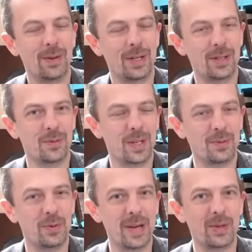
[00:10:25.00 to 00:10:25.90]
that doesn't
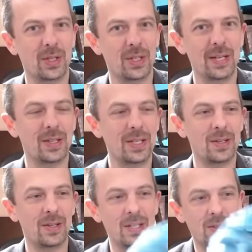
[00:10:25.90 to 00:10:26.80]
seem to make much sense.
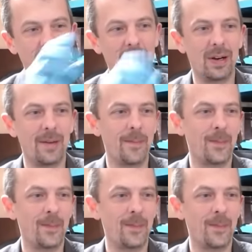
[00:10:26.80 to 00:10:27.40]
These these um,